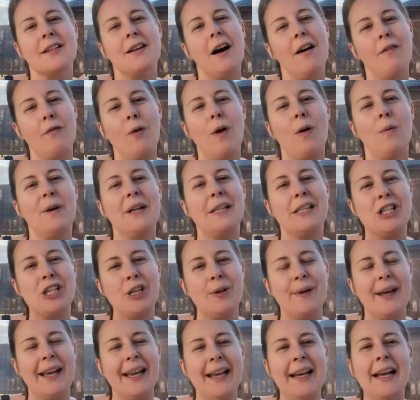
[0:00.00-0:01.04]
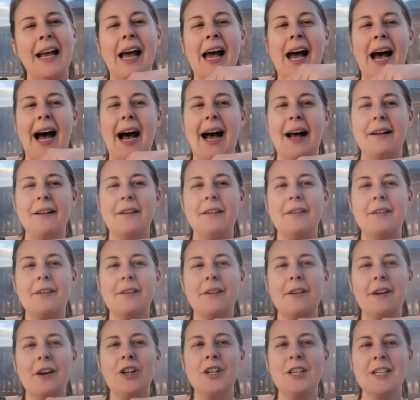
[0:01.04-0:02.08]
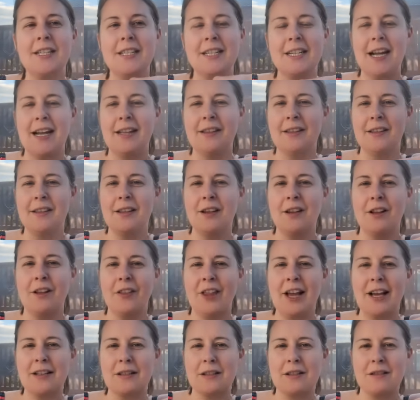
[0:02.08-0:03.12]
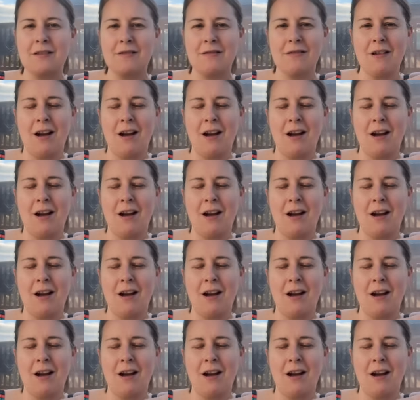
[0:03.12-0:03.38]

of what we're doing and understand that that's